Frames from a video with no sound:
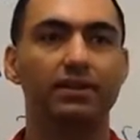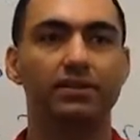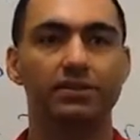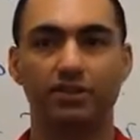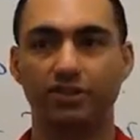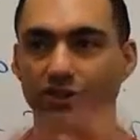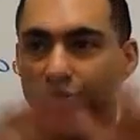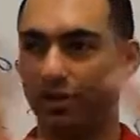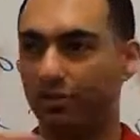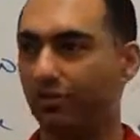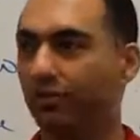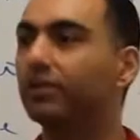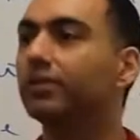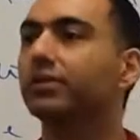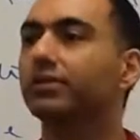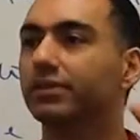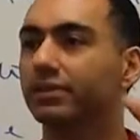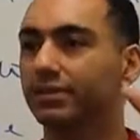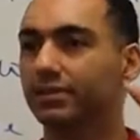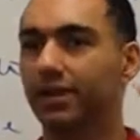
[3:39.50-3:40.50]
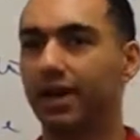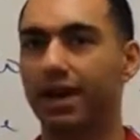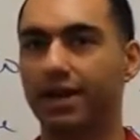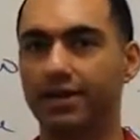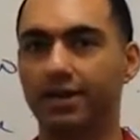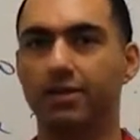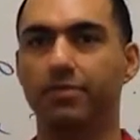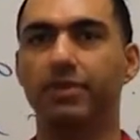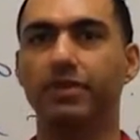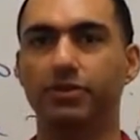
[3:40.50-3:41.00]
the general
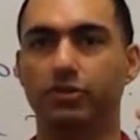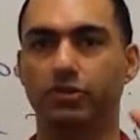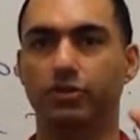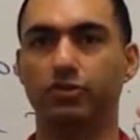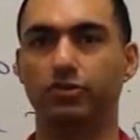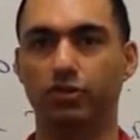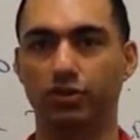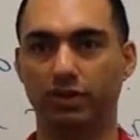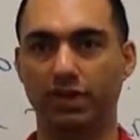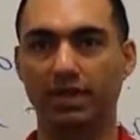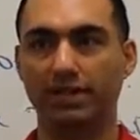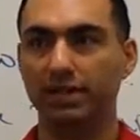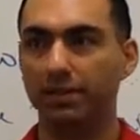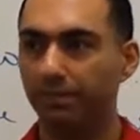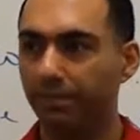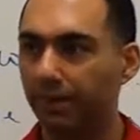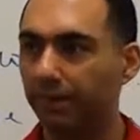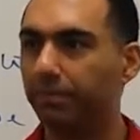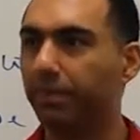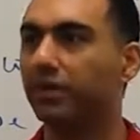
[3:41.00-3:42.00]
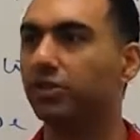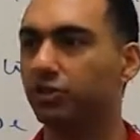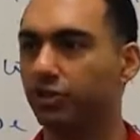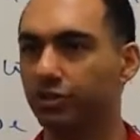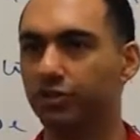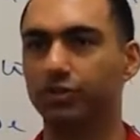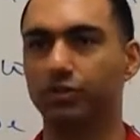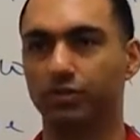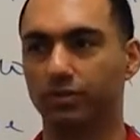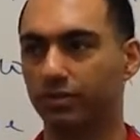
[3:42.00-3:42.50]
idea, because you should get the big picture
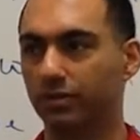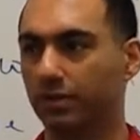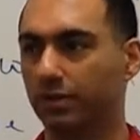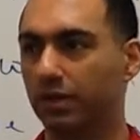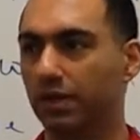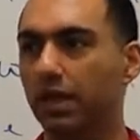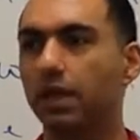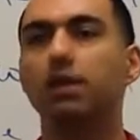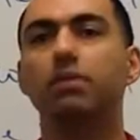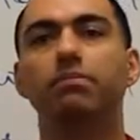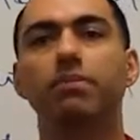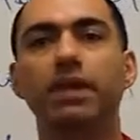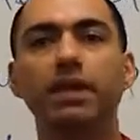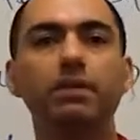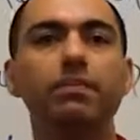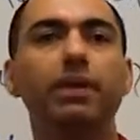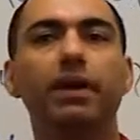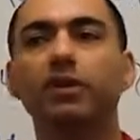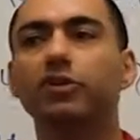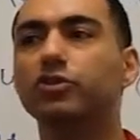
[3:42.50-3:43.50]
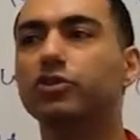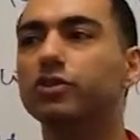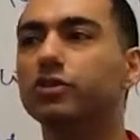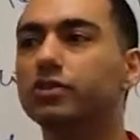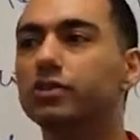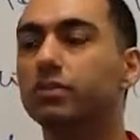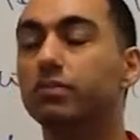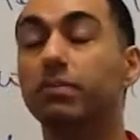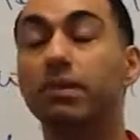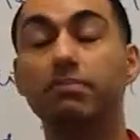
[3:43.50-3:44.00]
too.
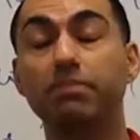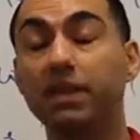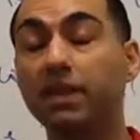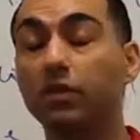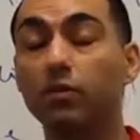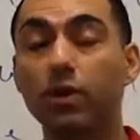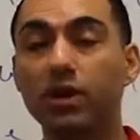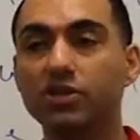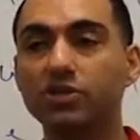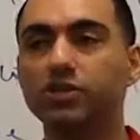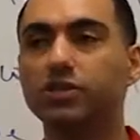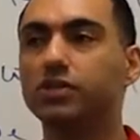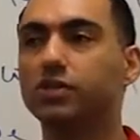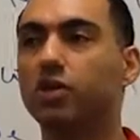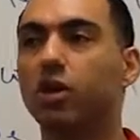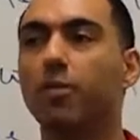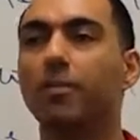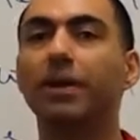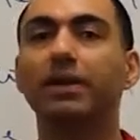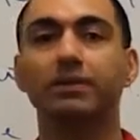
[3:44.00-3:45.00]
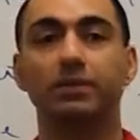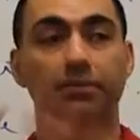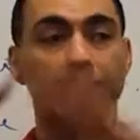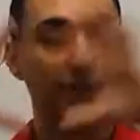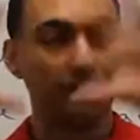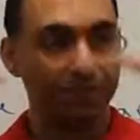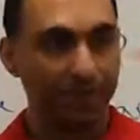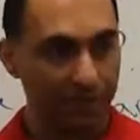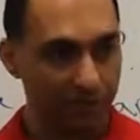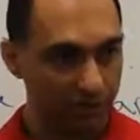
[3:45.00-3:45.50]
Many questions are about the
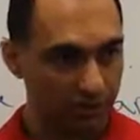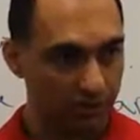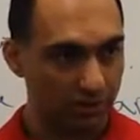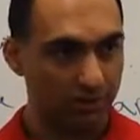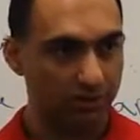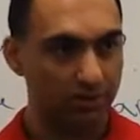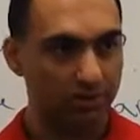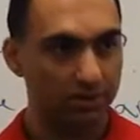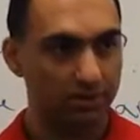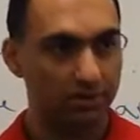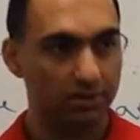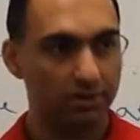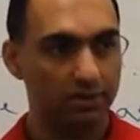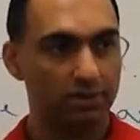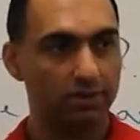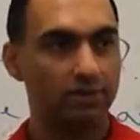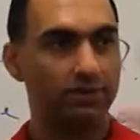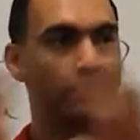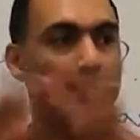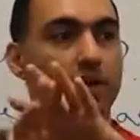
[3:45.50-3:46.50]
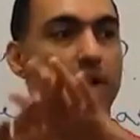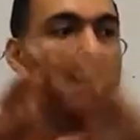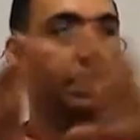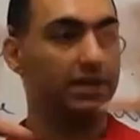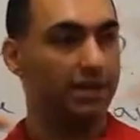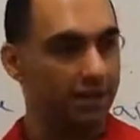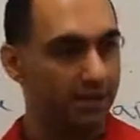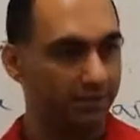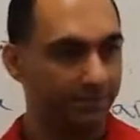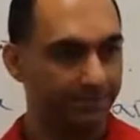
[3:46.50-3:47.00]
big picture, the
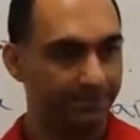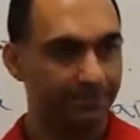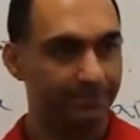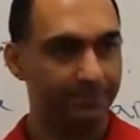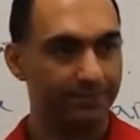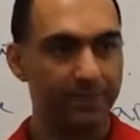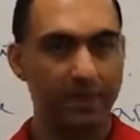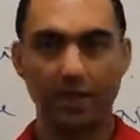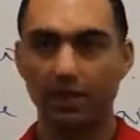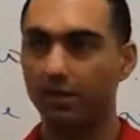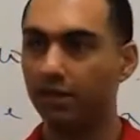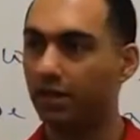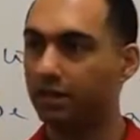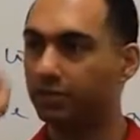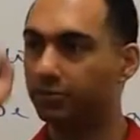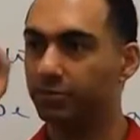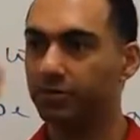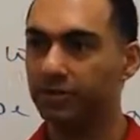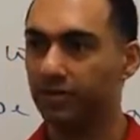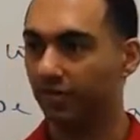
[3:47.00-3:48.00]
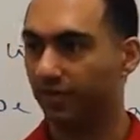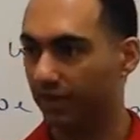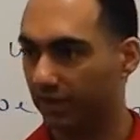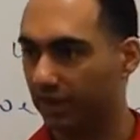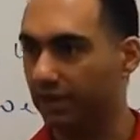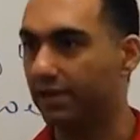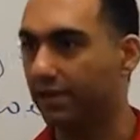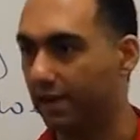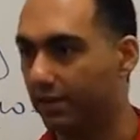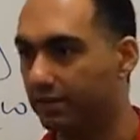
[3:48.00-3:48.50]
idea, not specific
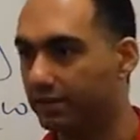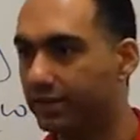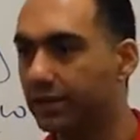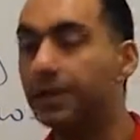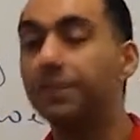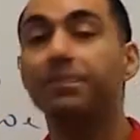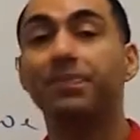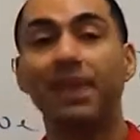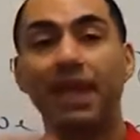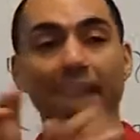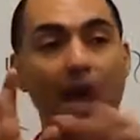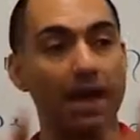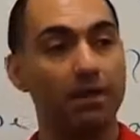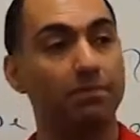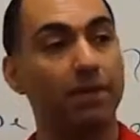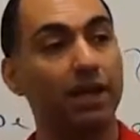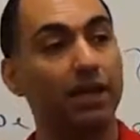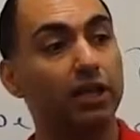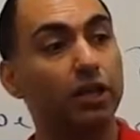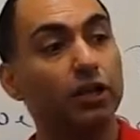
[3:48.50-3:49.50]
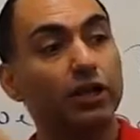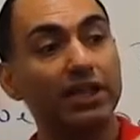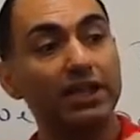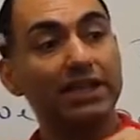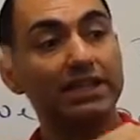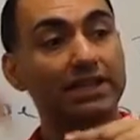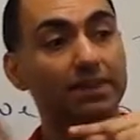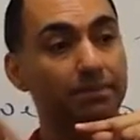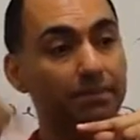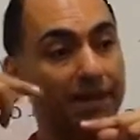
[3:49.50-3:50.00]
details. And by looking
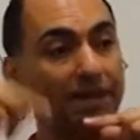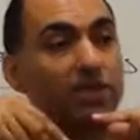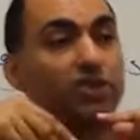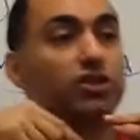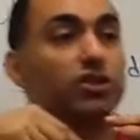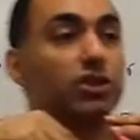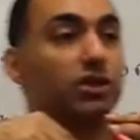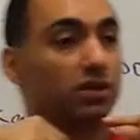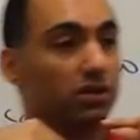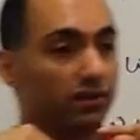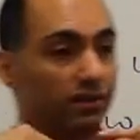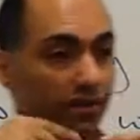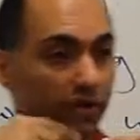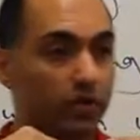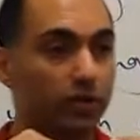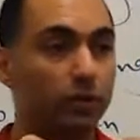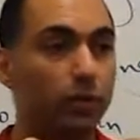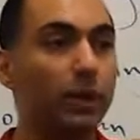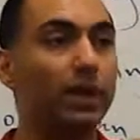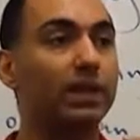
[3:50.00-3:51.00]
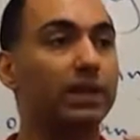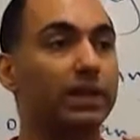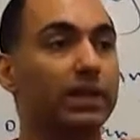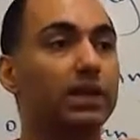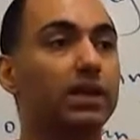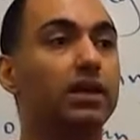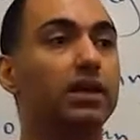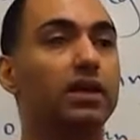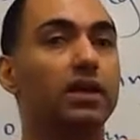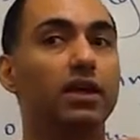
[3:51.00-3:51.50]
at the picture very
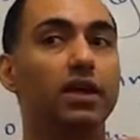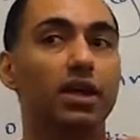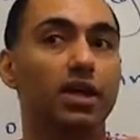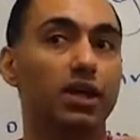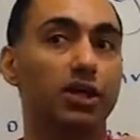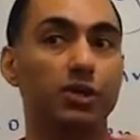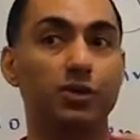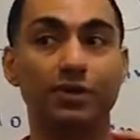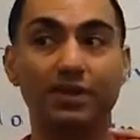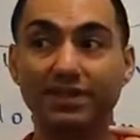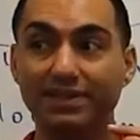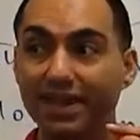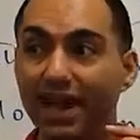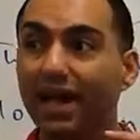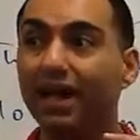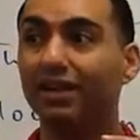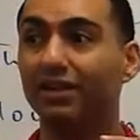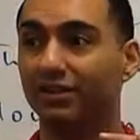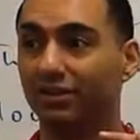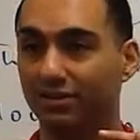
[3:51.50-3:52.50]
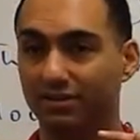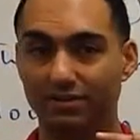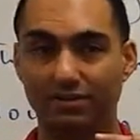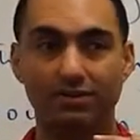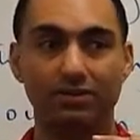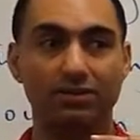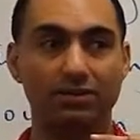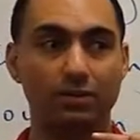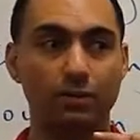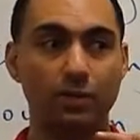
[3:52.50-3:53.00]
quickly, you can tell
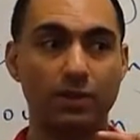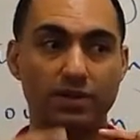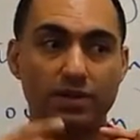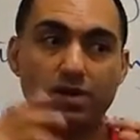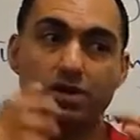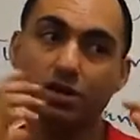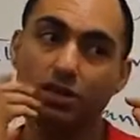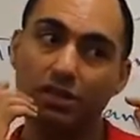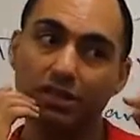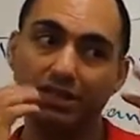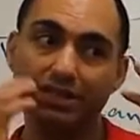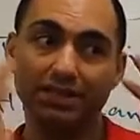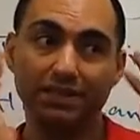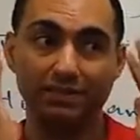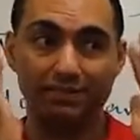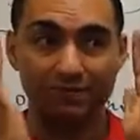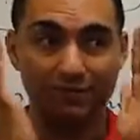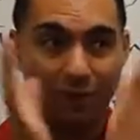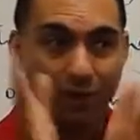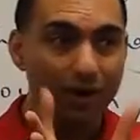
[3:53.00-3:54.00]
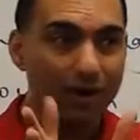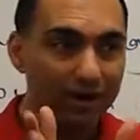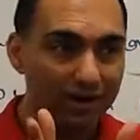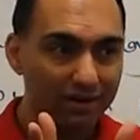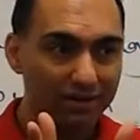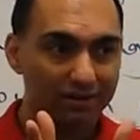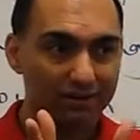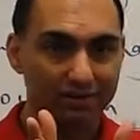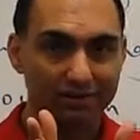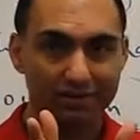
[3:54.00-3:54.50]
whether you're listening for